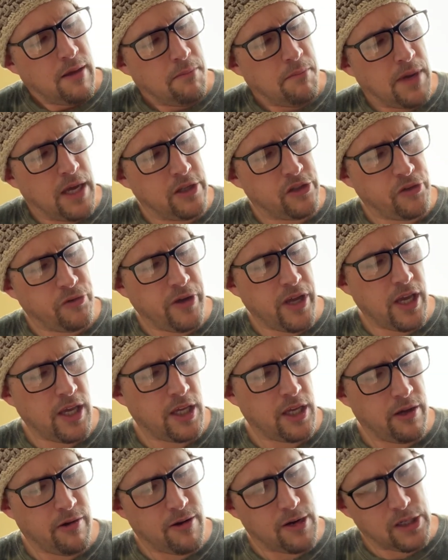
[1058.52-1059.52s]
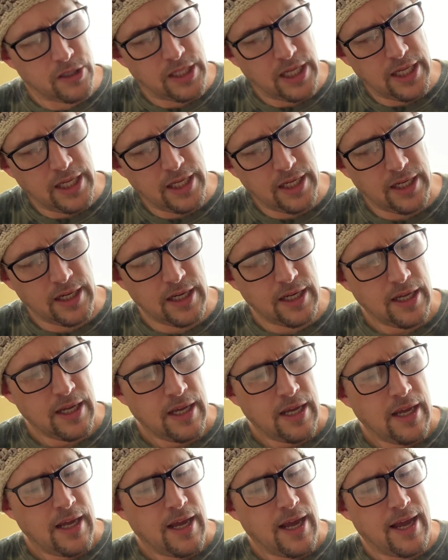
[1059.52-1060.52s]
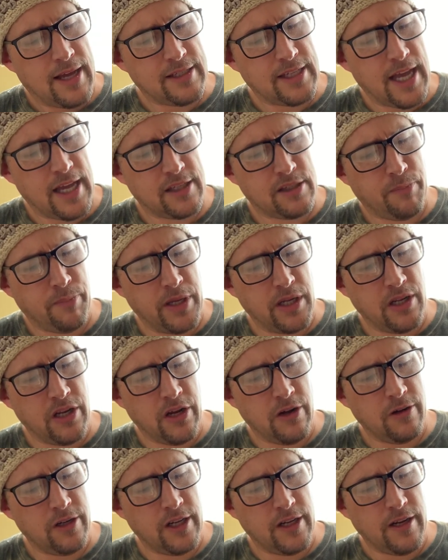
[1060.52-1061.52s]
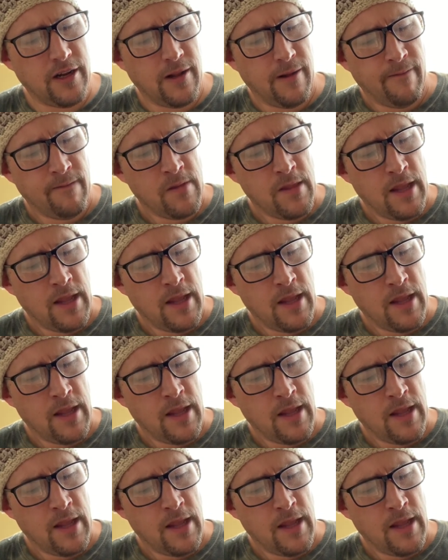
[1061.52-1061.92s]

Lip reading: Maître Girardin, as has been noted,